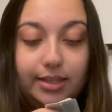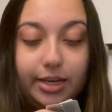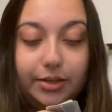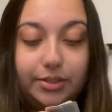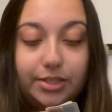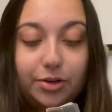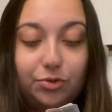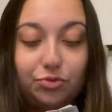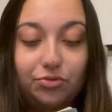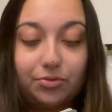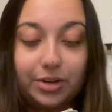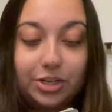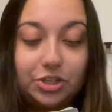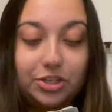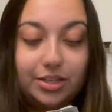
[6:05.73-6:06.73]
It's
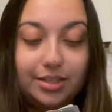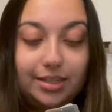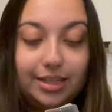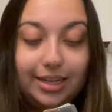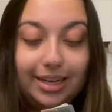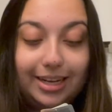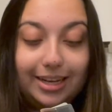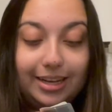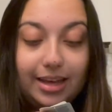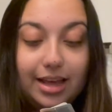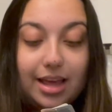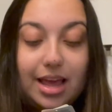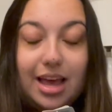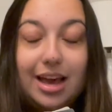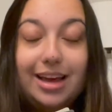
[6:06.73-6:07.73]
originally
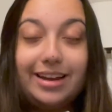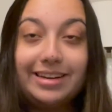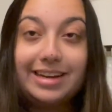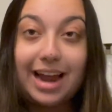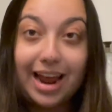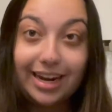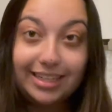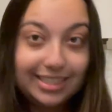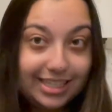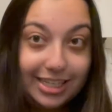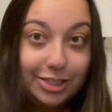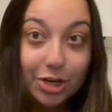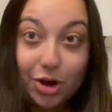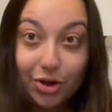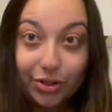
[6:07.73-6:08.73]
a
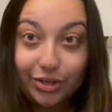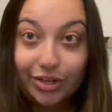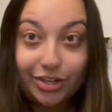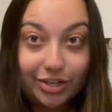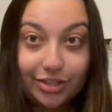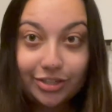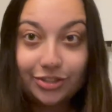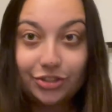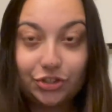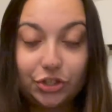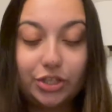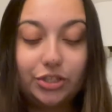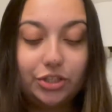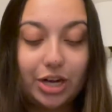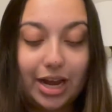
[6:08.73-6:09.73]
$90
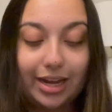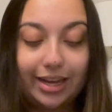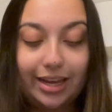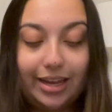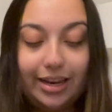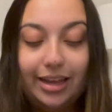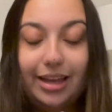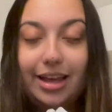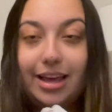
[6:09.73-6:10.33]
jean jacket